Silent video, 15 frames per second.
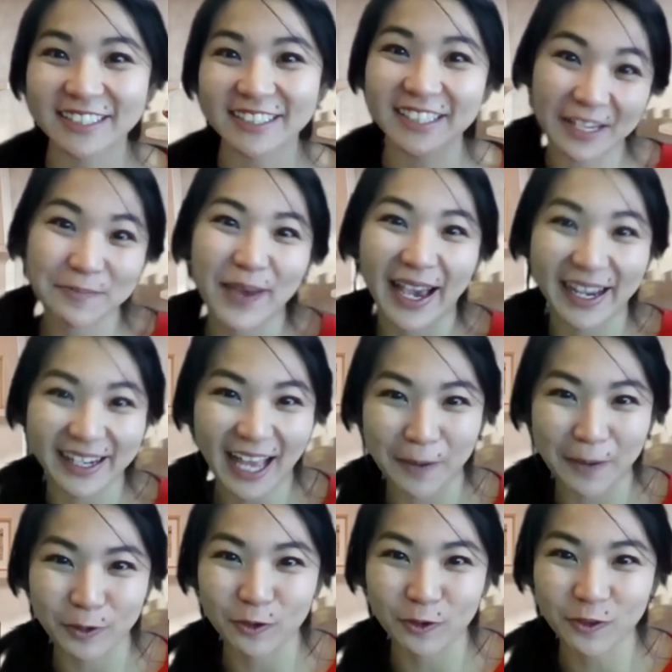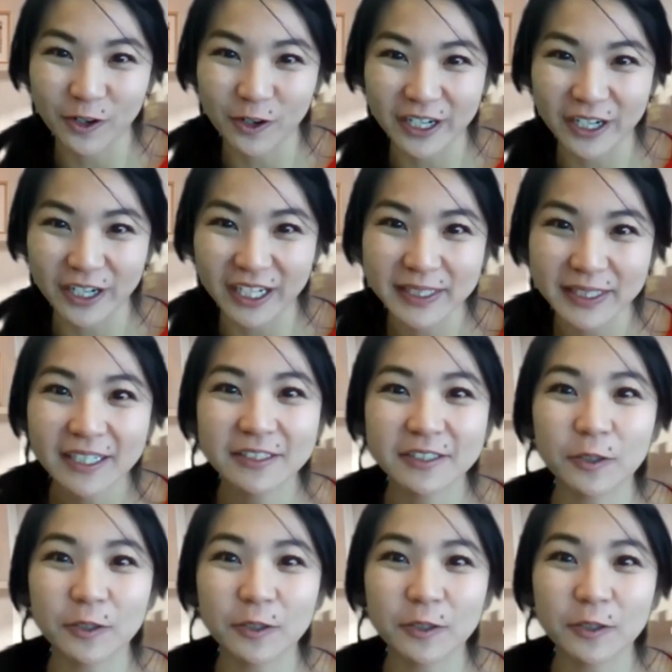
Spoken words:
to the Impact Capital Forum. Mm-hmm.